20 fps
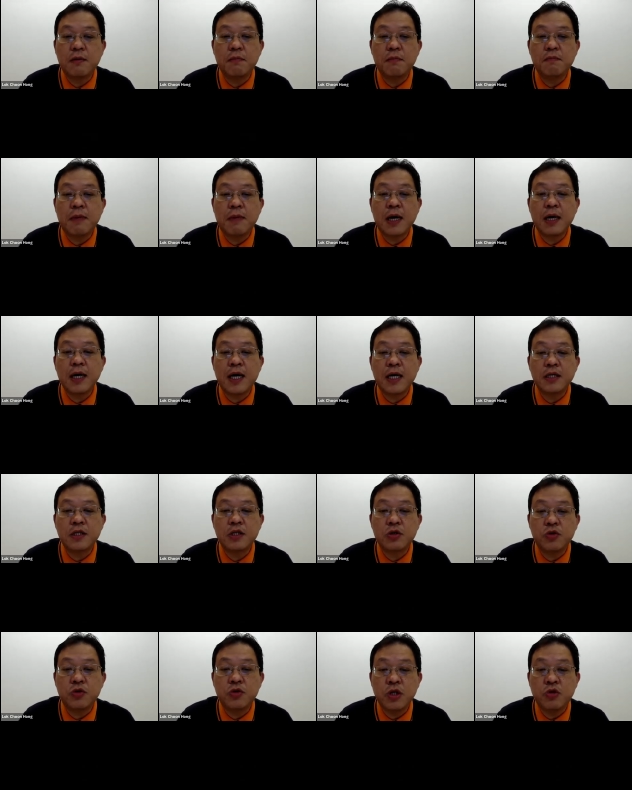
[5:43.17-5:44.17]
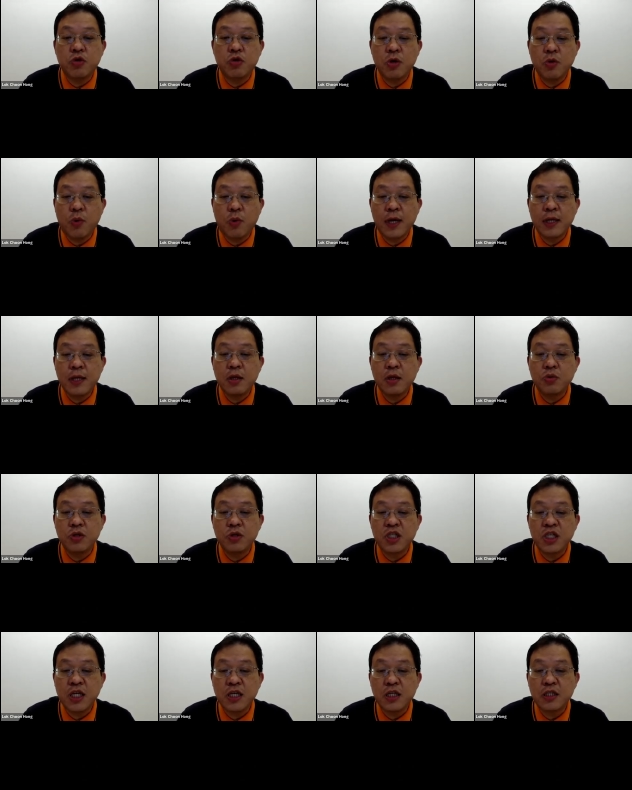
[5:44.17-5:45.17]
marked as 331 to
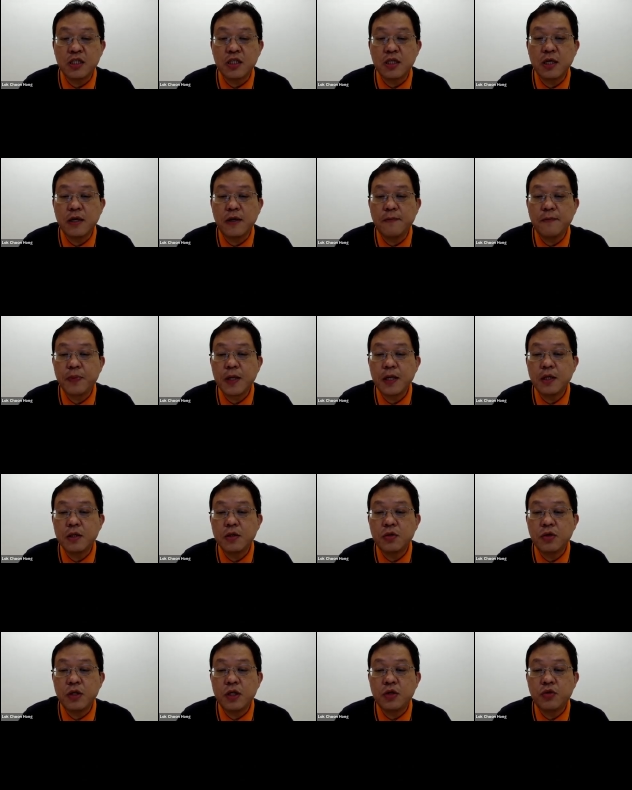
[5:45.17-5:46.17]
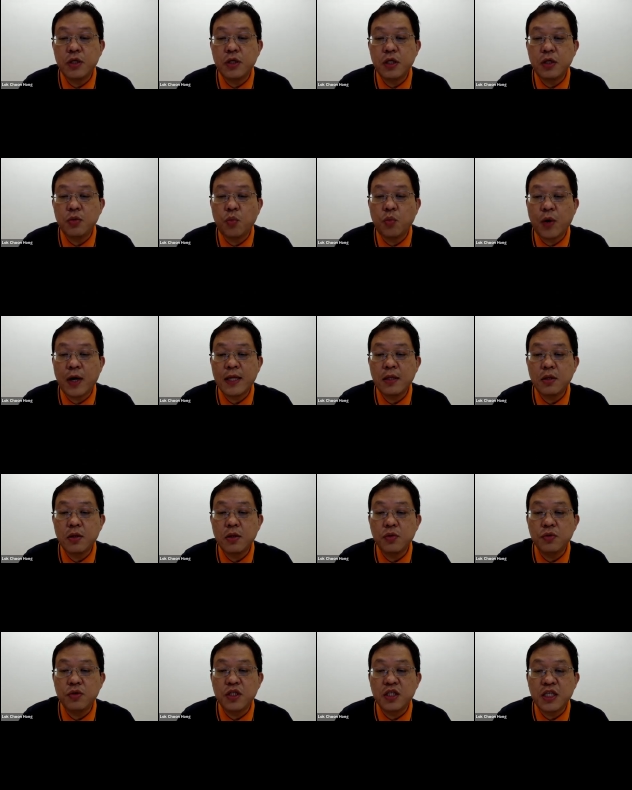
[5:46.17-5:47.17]
6,
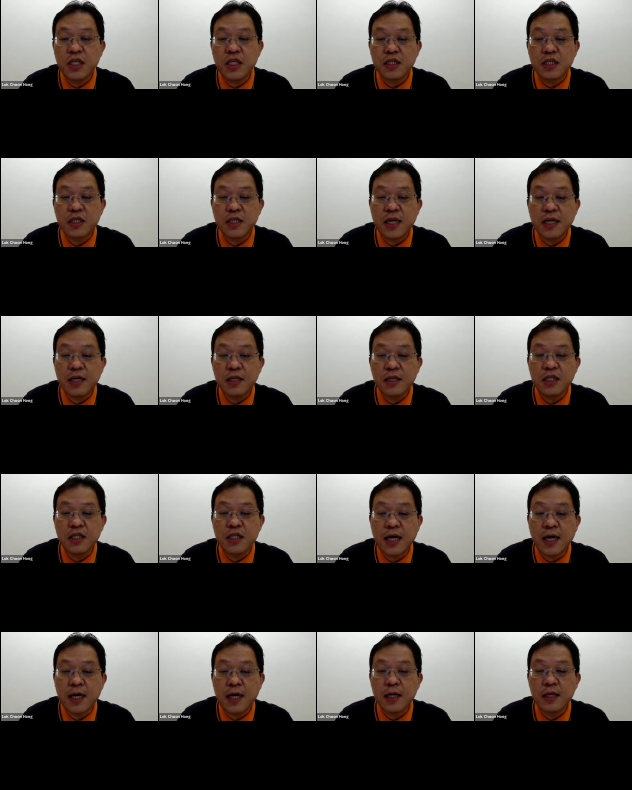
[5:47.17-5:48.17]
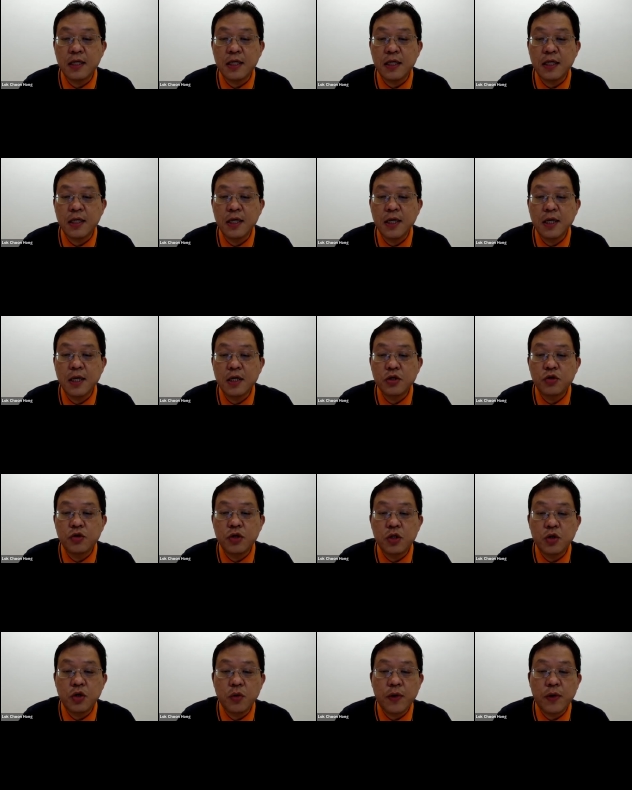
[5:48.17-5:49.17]
331 to 6. Yeah, these are the
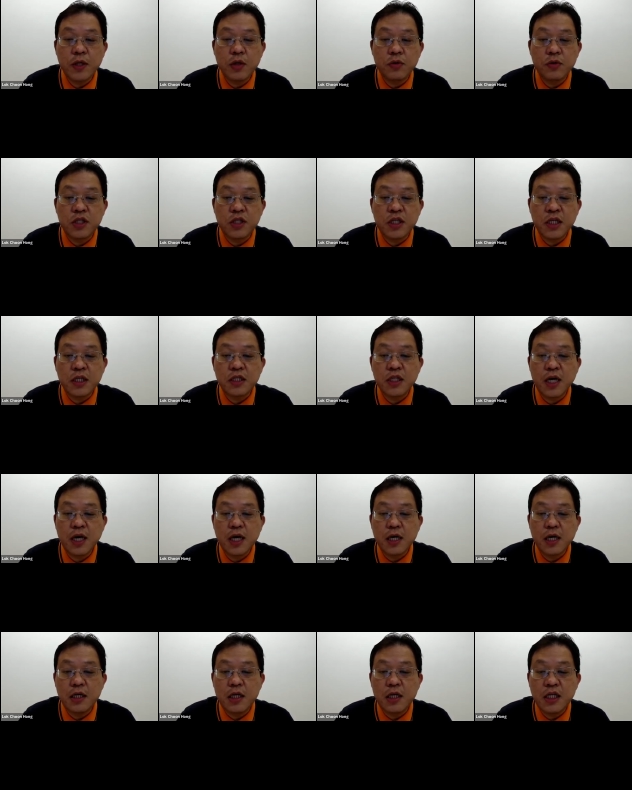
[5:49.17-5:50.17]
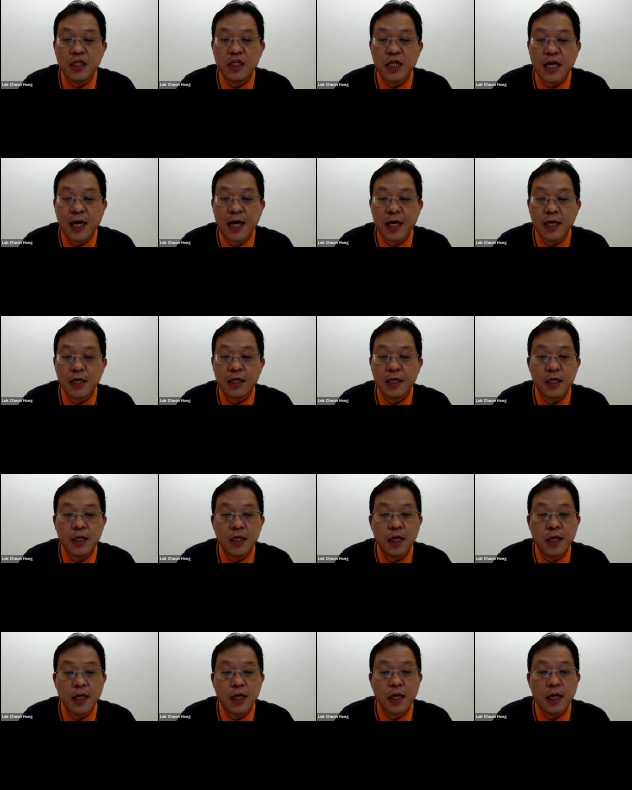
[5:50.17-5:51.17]
331 to 6. These are the